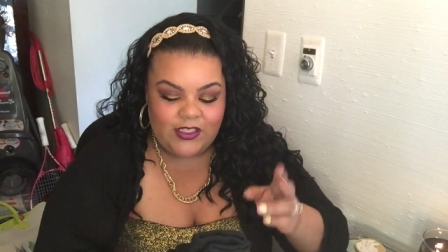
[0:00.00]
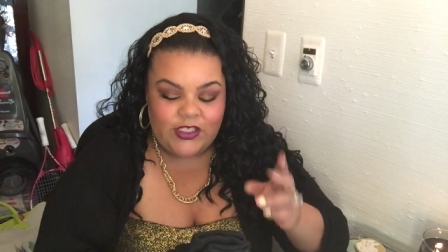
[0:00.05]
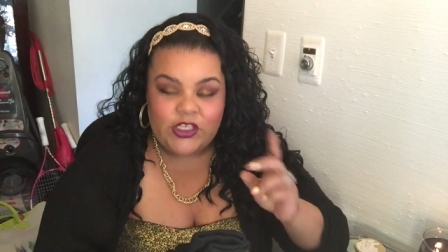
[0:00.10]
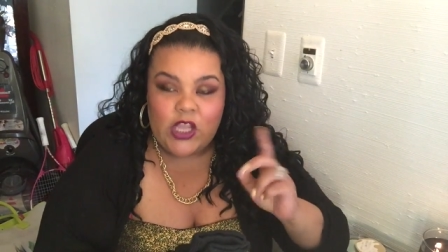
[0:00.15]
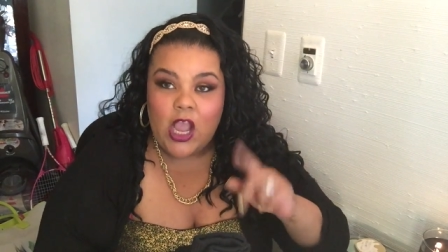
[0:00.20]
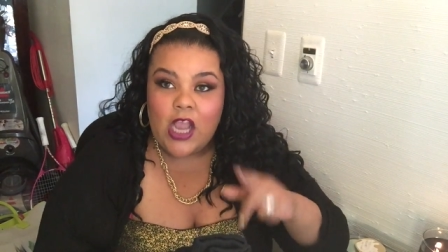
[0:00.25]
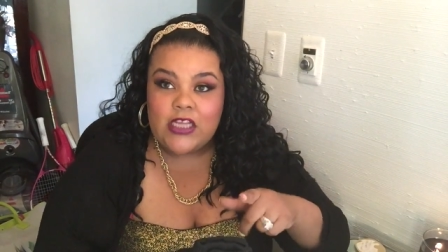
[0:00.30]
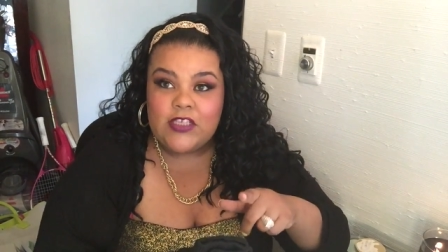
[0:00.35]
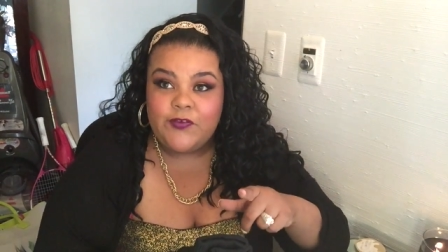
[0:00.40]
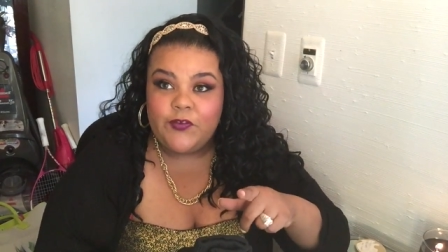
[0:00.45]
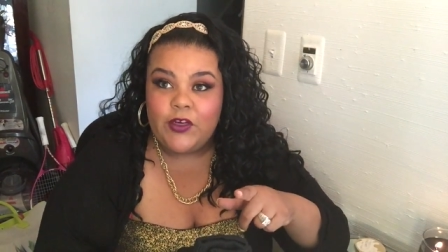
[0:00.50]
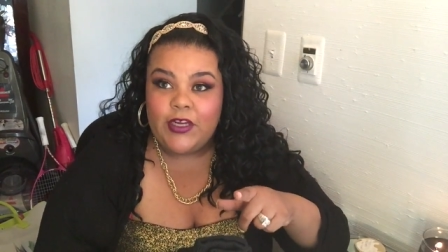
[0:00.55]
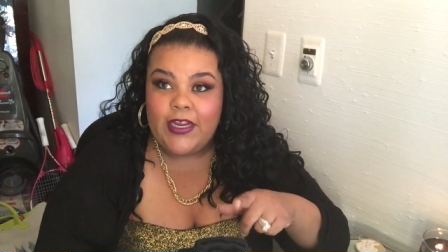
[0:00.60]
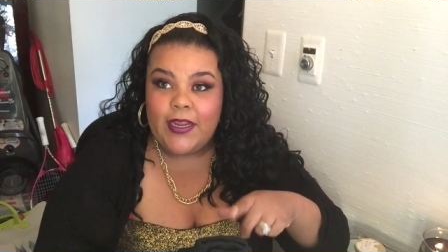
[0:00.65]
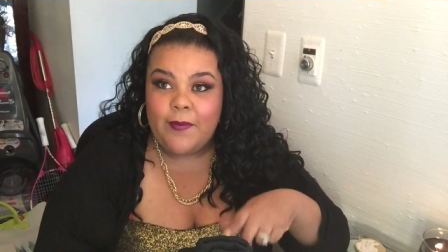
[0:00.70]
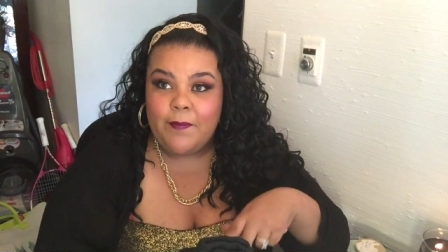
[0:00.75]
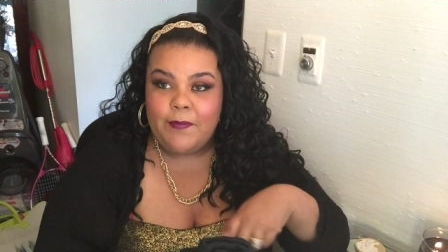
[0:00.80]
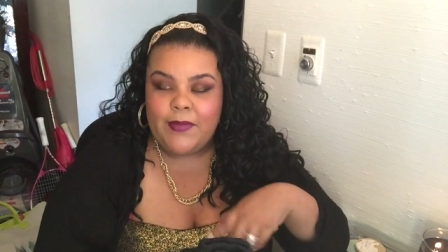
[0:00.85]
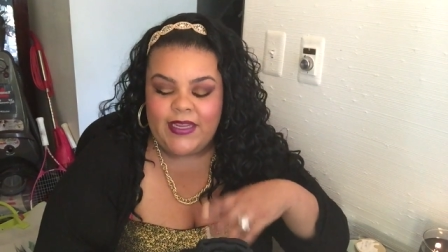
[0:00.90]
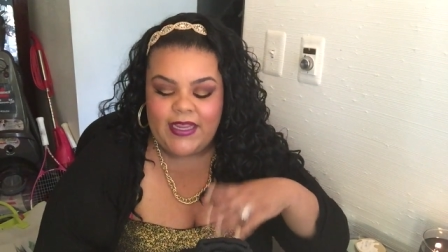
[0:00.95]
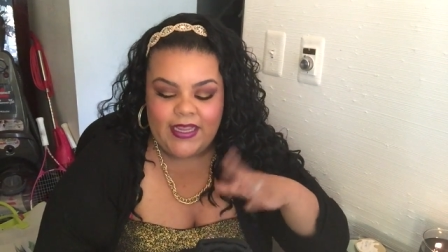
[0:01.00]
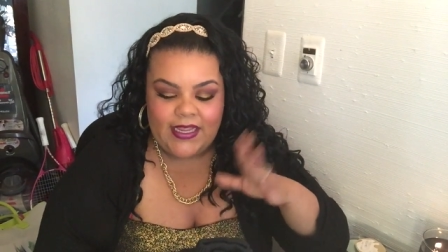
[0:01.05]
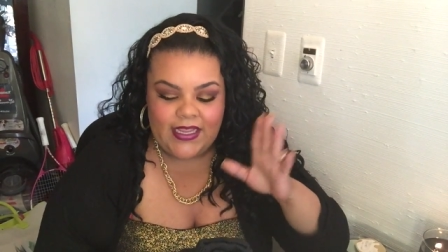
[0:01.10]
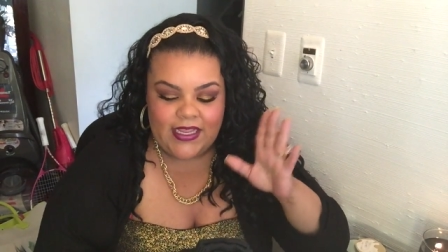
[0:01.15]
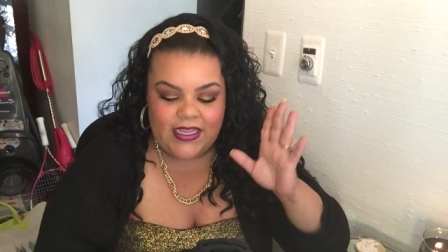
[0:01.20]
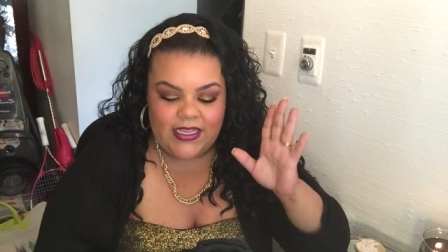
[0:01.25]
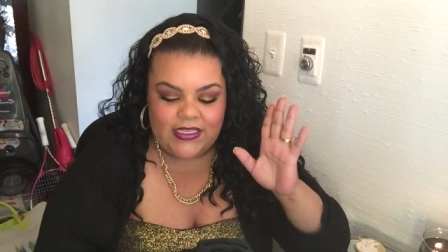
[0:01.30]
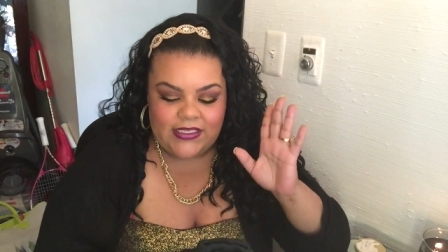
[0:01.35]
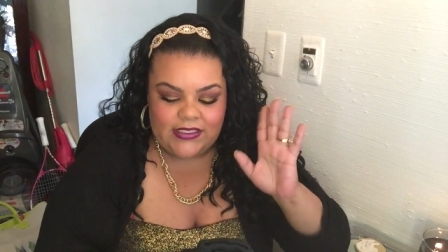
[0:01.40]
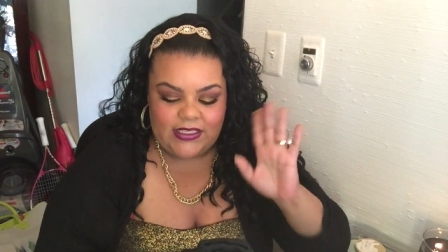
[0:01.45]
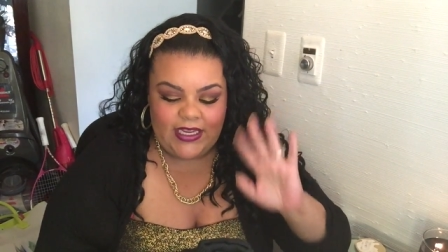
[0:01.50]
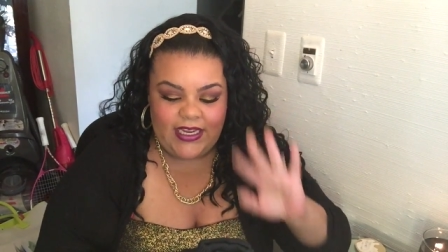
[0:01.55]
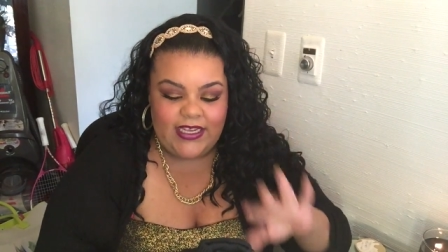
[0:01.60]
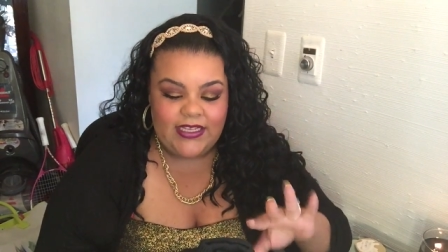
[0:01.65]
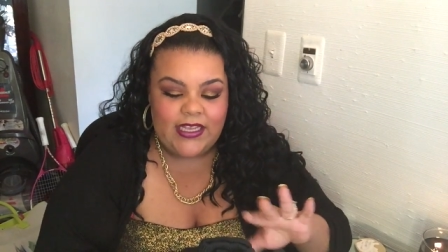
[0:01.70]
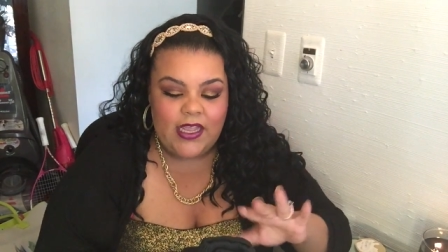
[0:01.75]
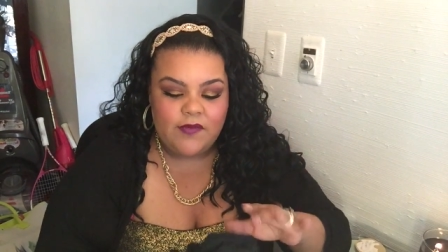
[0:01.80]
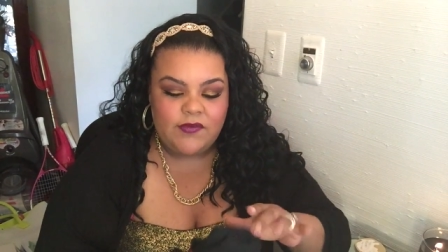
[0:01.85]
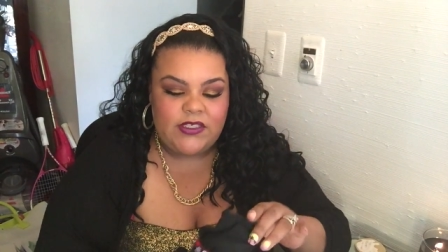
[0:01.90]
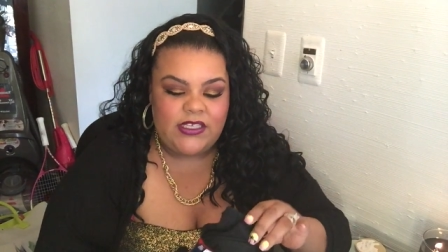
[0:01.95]
socks for him because he
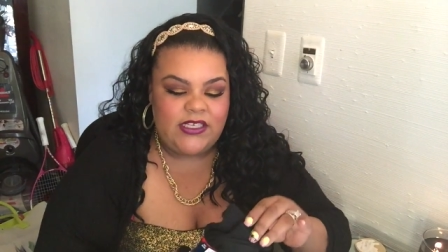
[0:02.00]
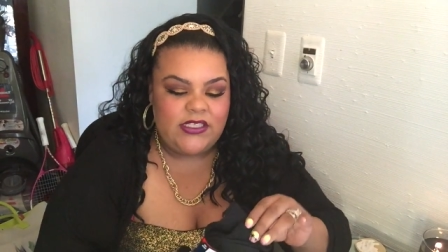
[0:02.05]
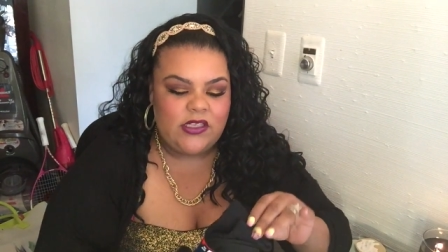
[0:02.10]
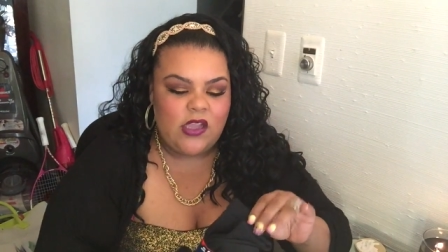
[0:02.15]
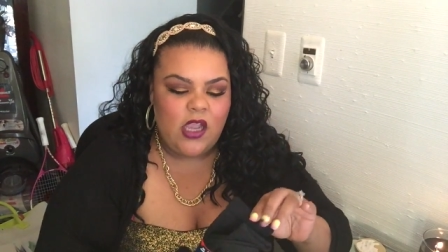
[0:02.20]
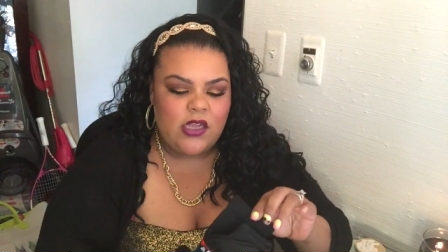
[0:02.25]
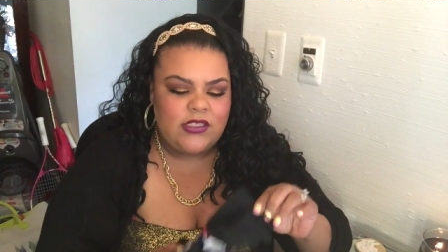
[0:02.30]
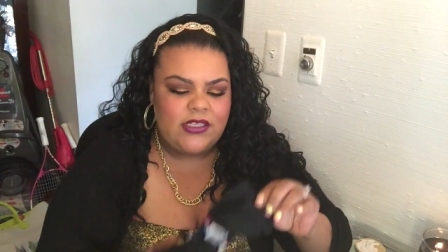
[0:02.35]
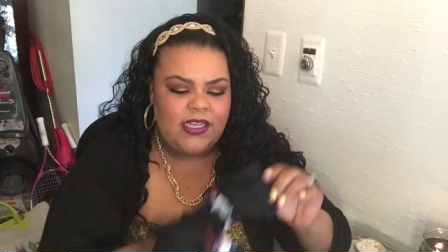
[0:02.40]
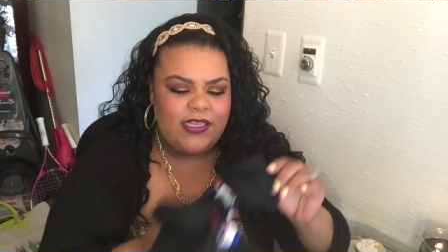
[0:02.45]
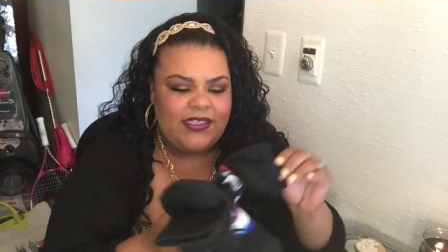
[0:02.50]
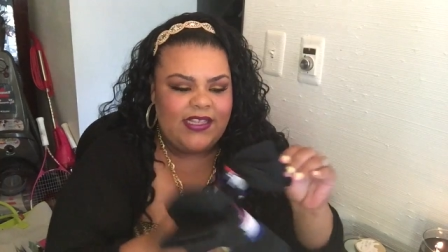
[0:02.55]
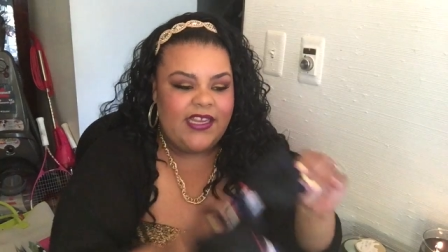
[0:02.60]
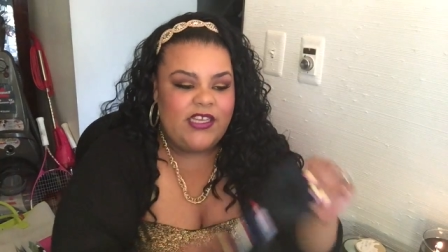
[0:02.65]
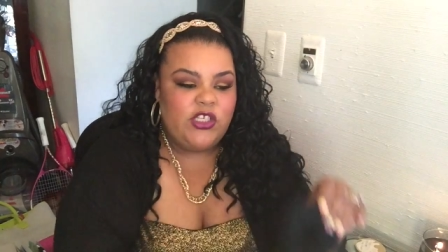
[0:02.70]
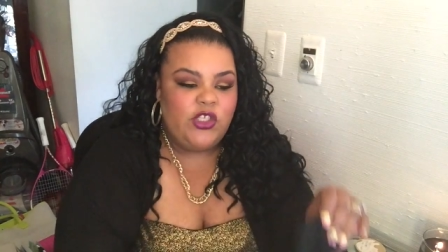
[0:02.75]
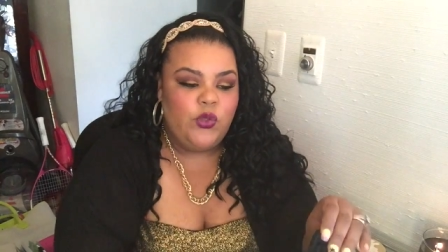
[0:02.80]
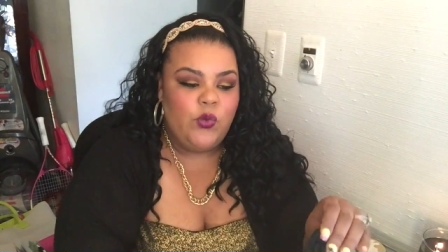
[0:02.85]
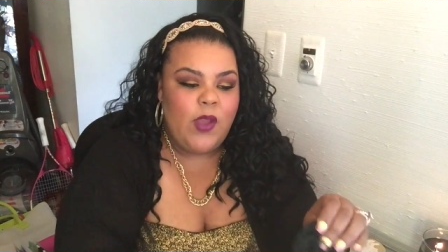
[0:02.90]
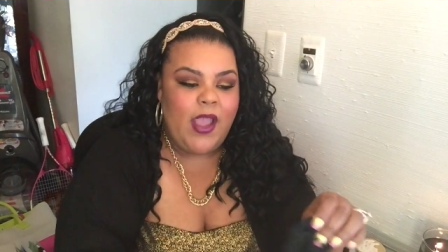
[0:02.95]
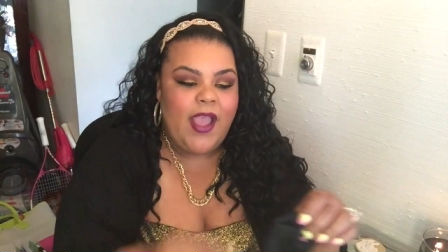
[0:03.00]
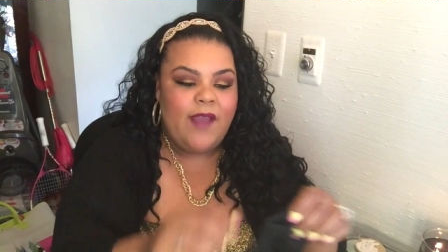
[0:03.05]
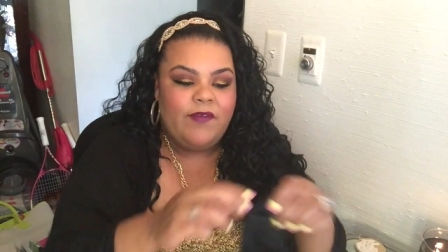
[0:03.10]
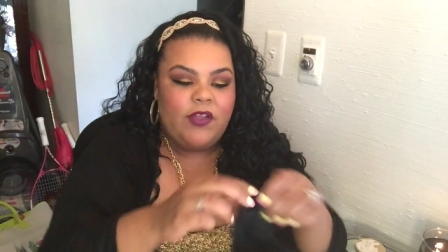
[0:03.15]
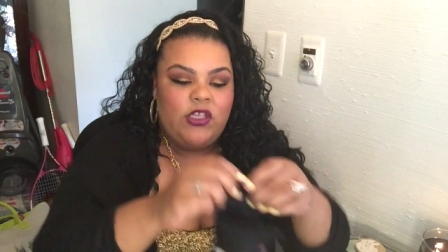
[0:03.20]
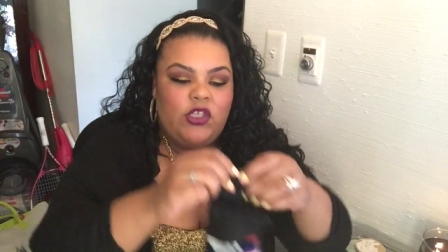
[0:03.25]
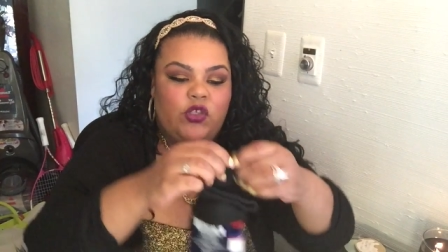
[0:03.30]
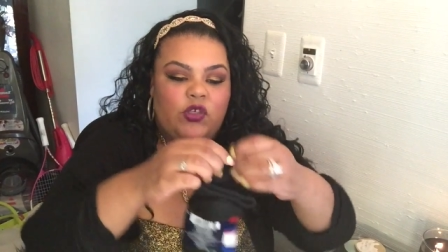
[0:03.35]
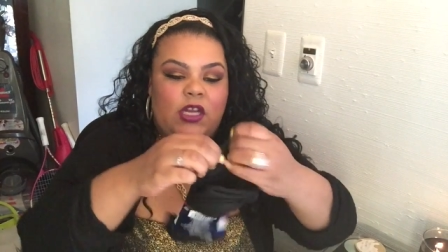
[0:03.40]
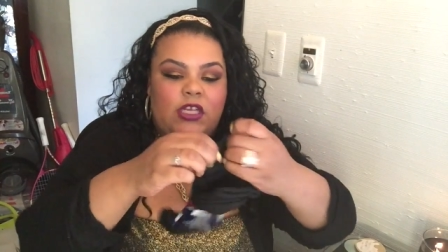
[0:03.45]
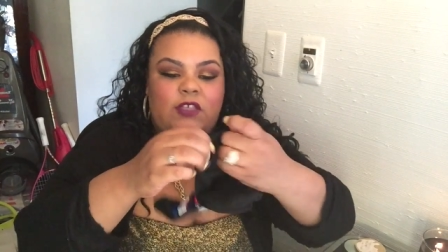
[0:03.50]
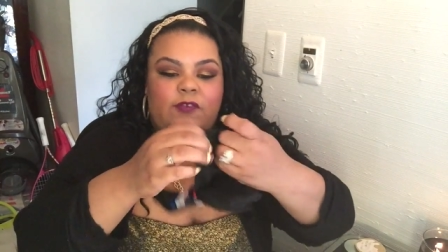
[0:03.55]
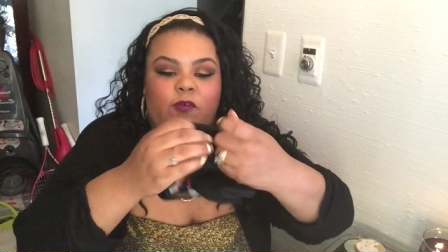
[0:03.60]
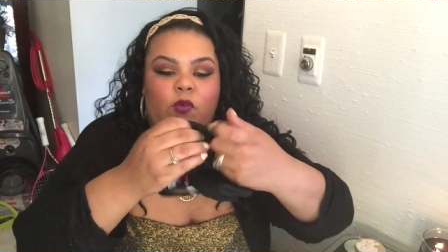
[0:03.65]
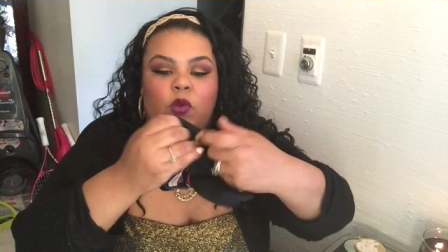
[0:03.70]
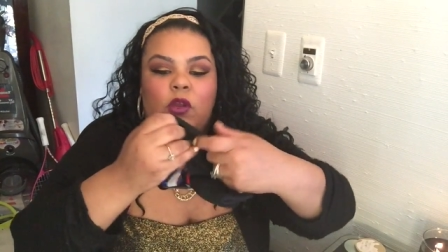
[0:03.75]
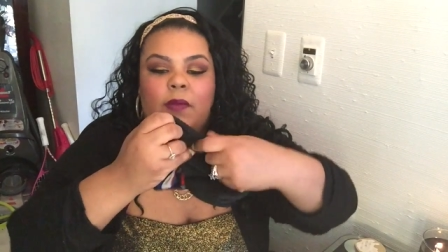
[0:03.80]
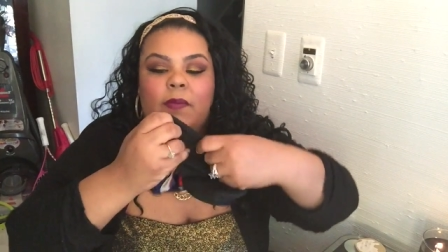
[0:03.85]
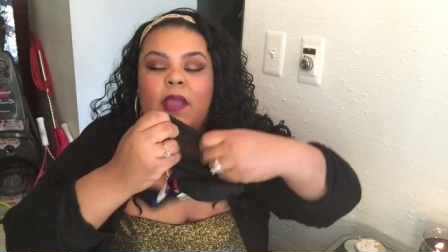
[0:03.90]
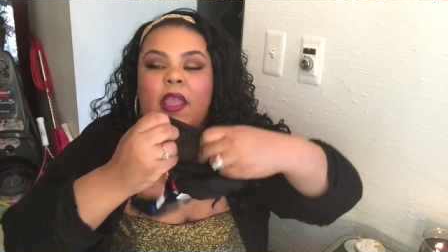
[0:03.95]
loves these socks because they do have a stretch
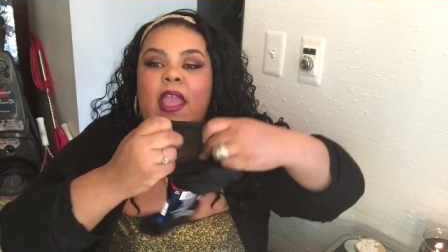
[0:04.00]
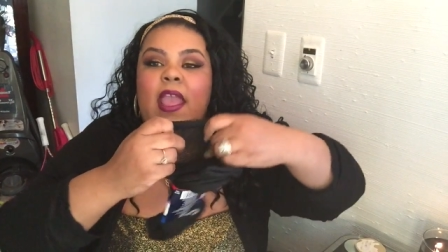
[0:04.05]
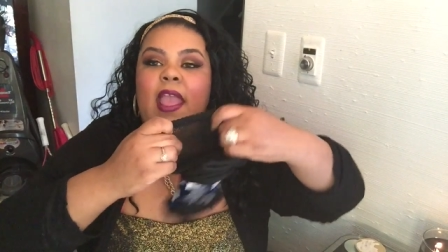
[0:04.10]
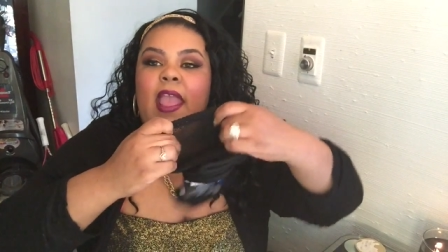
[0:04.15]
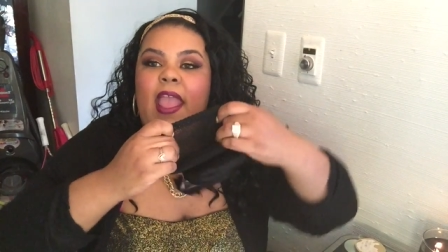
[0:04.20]
form.